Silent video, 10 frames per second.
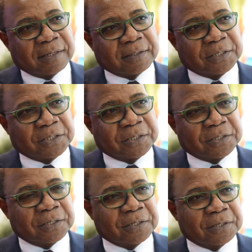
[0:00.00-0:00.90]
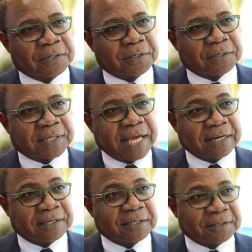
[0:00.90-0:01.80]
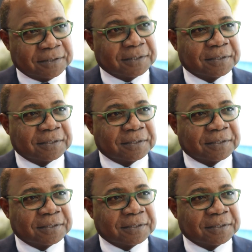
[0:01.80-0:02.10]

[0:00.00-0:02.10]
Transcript: the Canada,